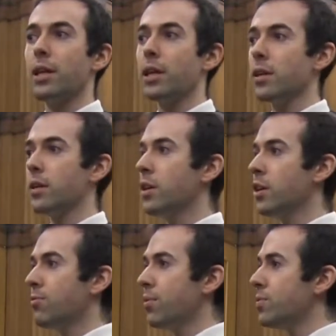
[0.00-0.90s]
like
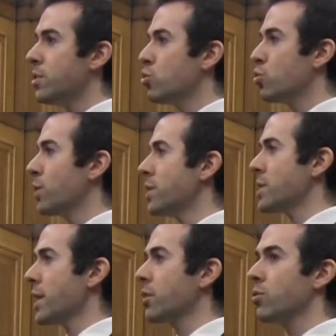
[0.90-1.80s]
a 15 to 20
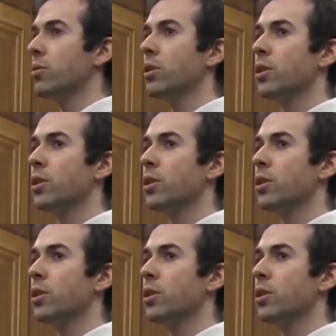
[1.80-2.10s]
second